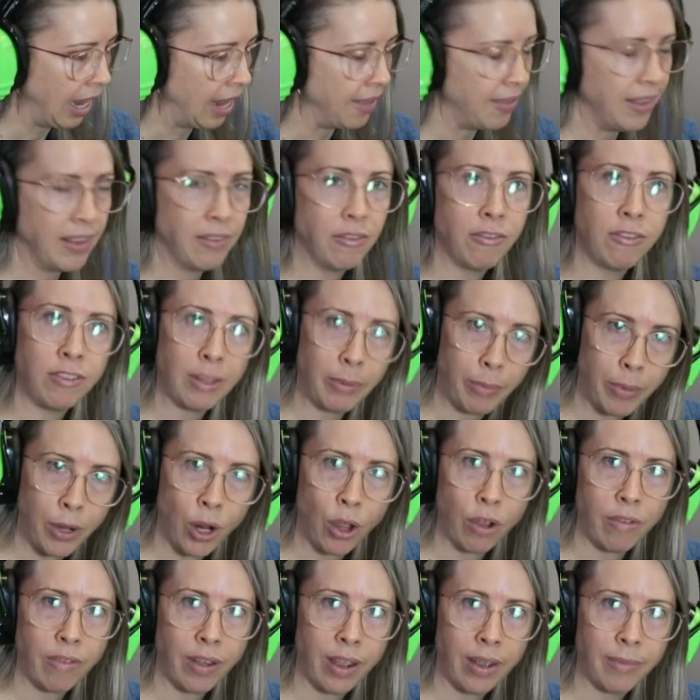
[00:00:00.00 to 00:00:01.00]
and then flip
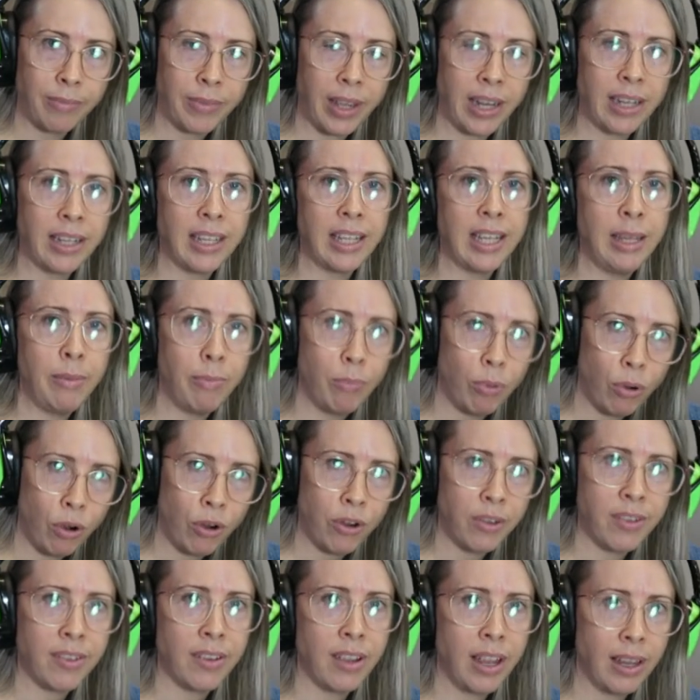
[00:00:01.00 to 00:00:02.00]
it over and keep
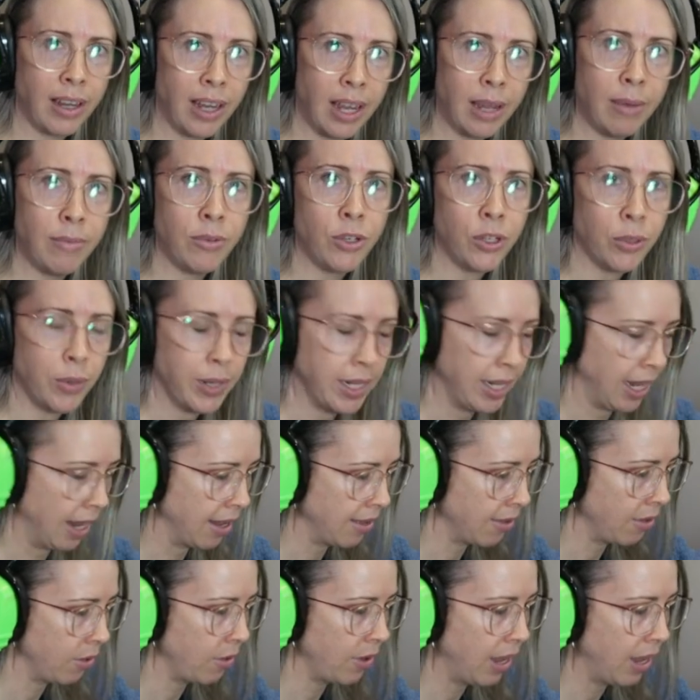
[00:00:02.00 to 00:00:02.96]
press and keep doing that.